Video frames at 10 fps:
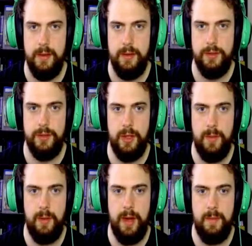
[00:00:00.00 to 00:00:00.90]
Should
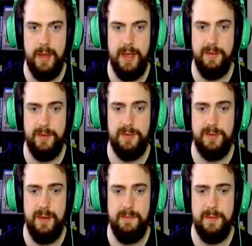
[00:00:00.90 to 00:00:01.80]
Oppo let me? Gift of
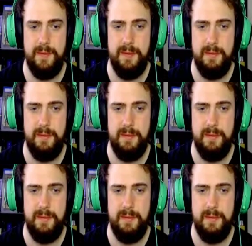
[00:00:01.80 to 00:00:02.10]
Strength?